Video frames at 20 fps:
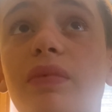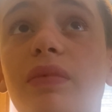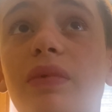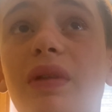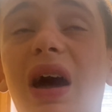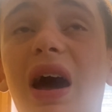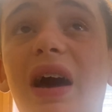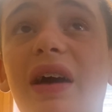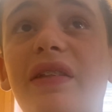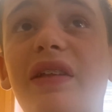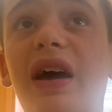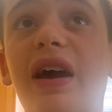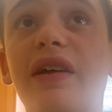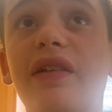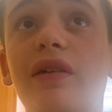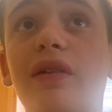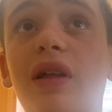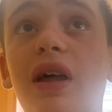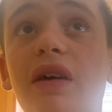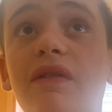not a
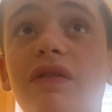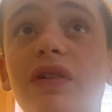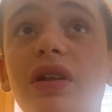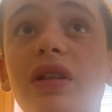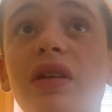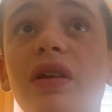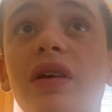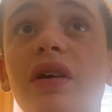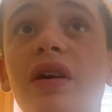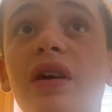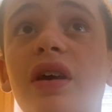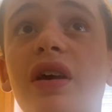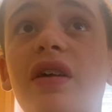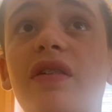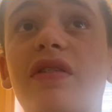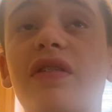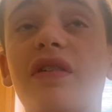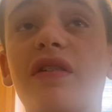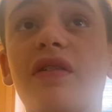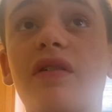911,
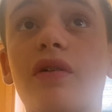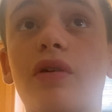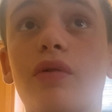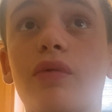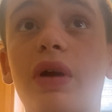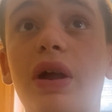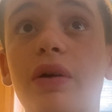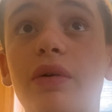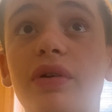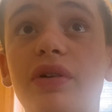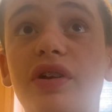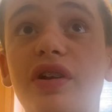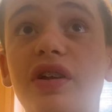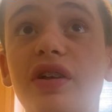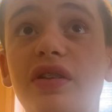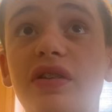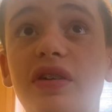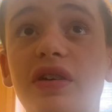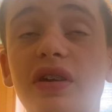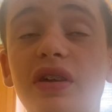it's a Carrera
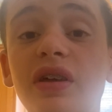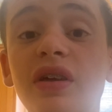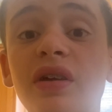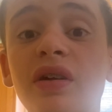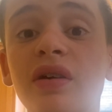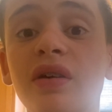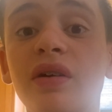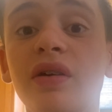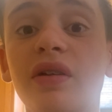GT.